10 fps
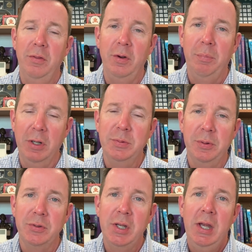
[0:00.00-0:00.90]

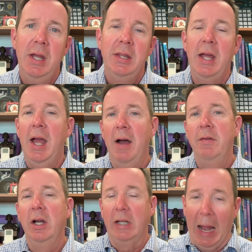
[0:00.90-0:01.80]
principles. They
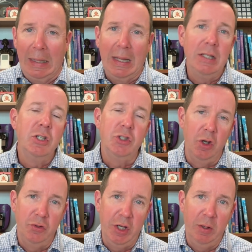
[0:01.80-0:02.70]
have guidelines
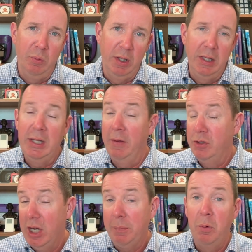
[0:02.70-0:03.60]
associated with it. They have
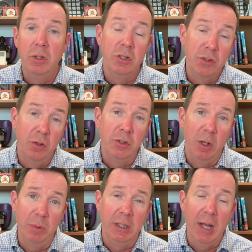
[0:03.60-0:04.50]
checkpoints
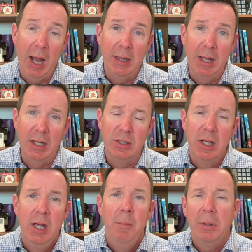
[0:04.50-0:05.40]
associated with the guidelines,
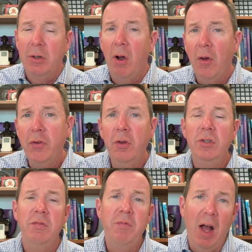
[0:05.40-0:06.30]
but they're also
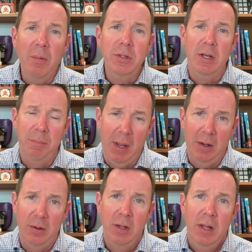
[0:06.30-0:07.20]
developed in a
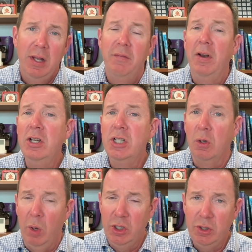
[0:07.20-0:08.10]
manner that are very
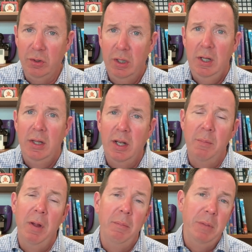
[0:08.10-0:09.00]
sequential.
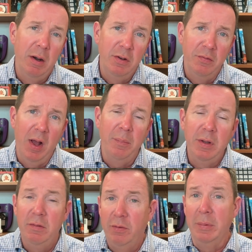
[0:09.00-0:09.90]
They're
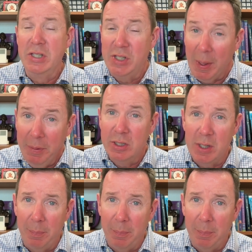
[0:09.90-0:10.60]
developed from a stepping